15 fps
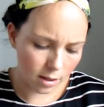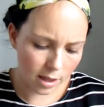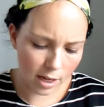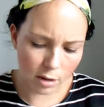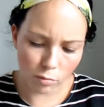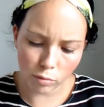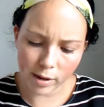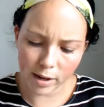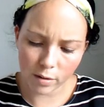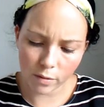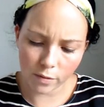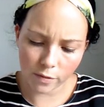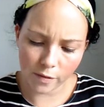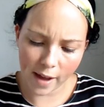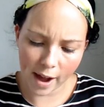They're real
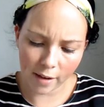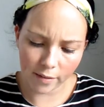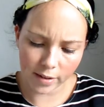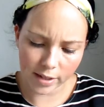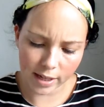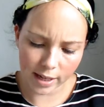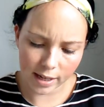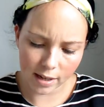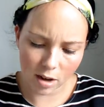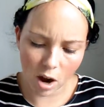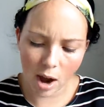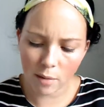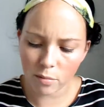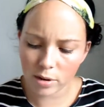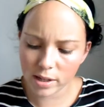velvety.
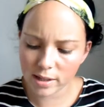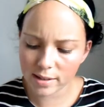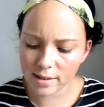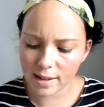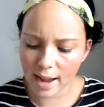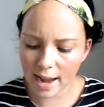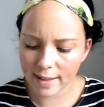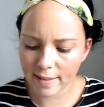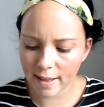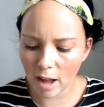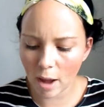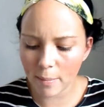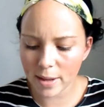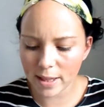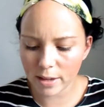I wouldn't say that.
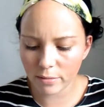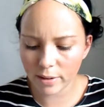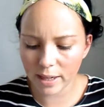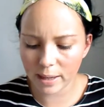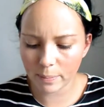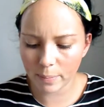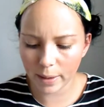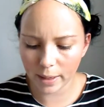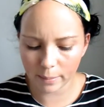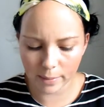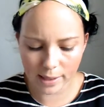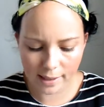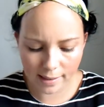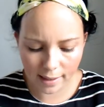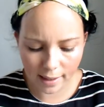I mean, they're really
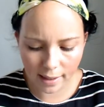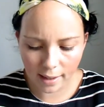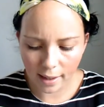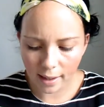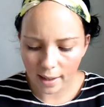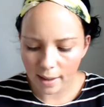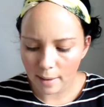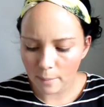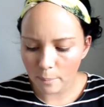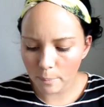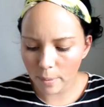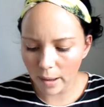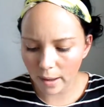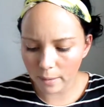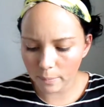pigmented,
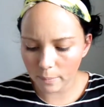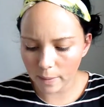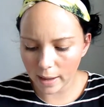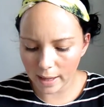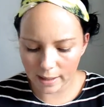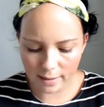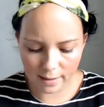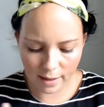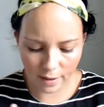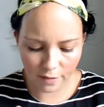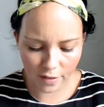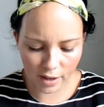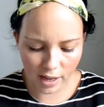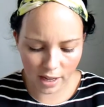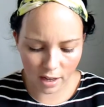but it's
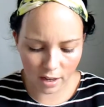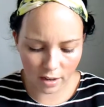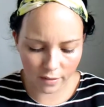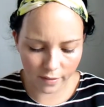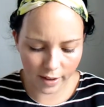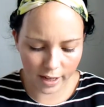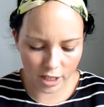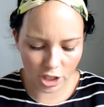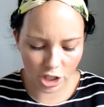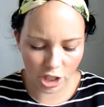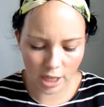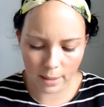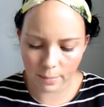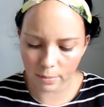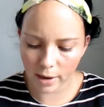definitely kind of a
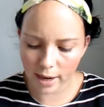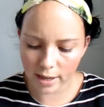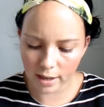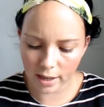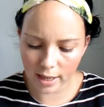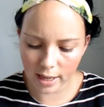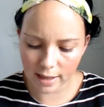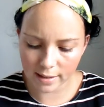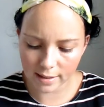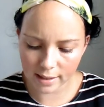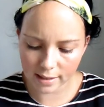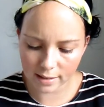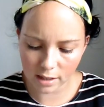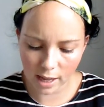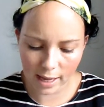cheap brand, I guess.
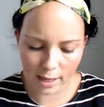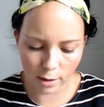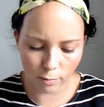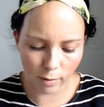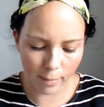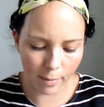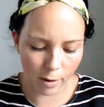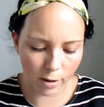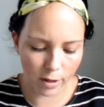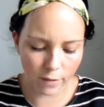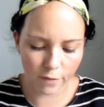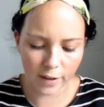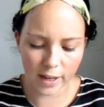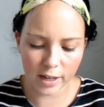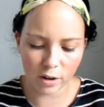It's like you rub it on your
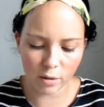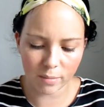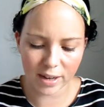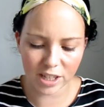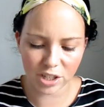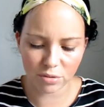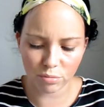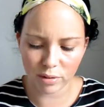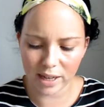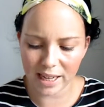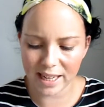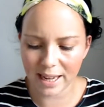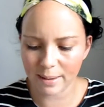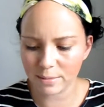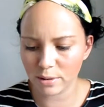finger, not much
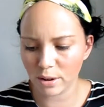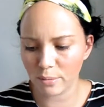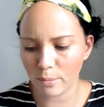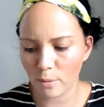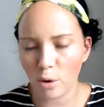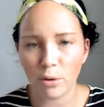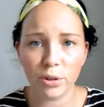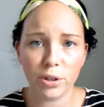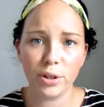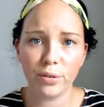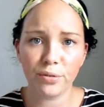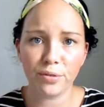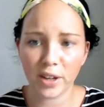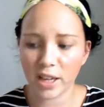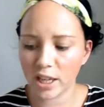really comes up onto your
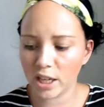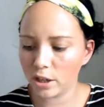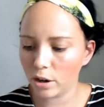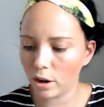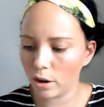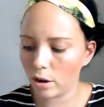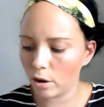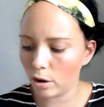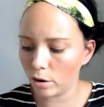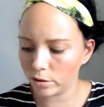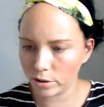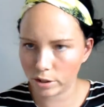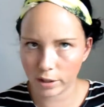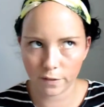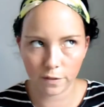figure, you know,
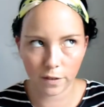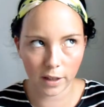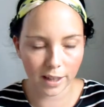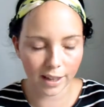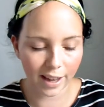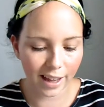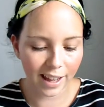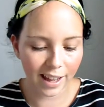onto your finger.